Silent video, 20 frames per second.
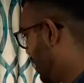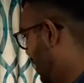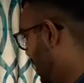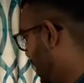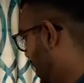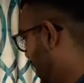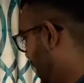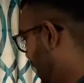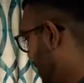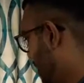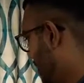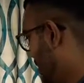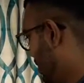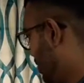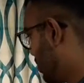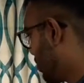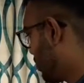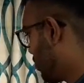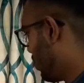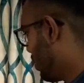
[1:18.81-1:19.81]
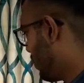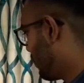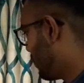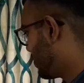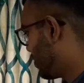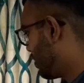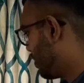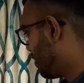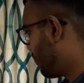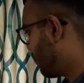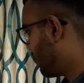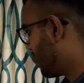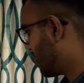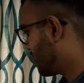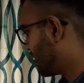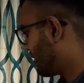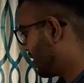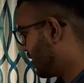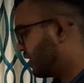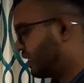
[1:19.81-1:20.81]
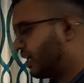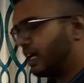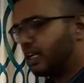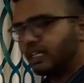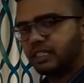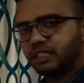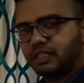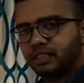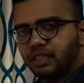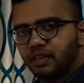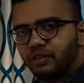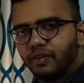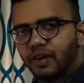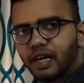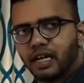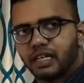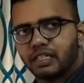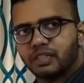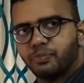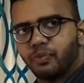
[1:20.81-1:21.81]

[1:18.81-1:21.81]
and coefficient of friction that is given as